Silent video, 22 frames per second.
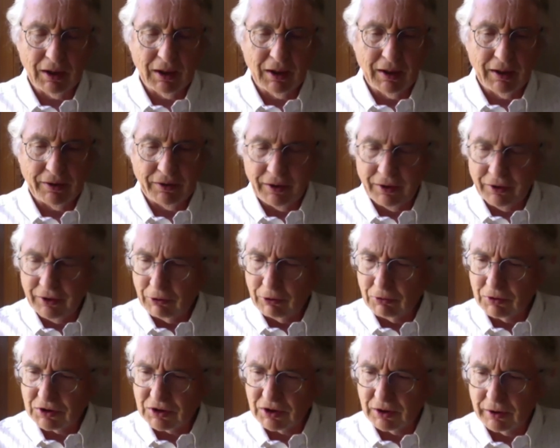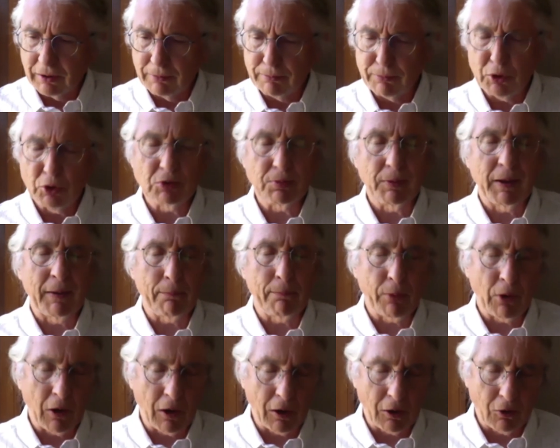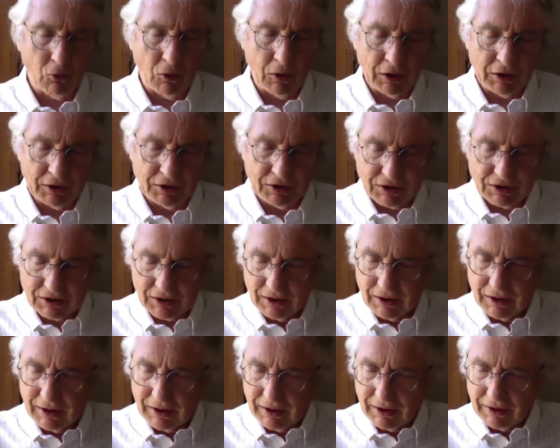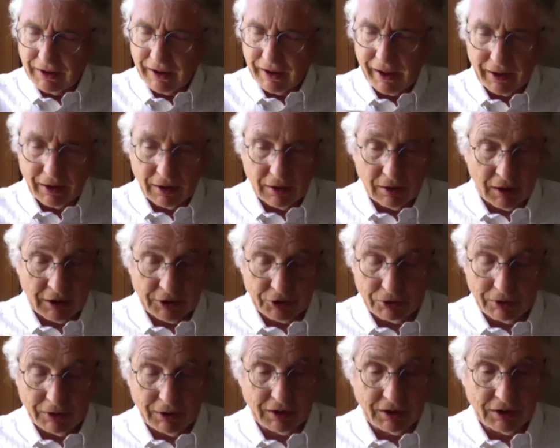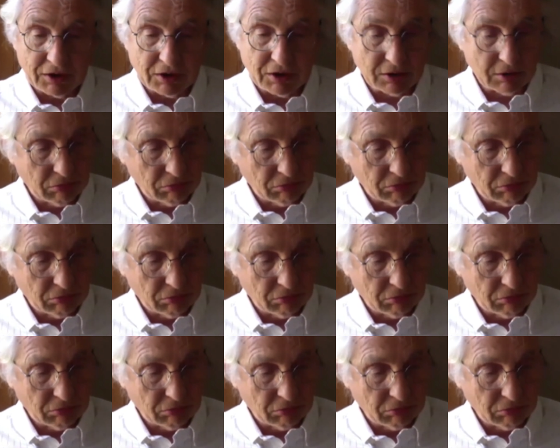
Then there was an amusement park ones. And they had a laundry list,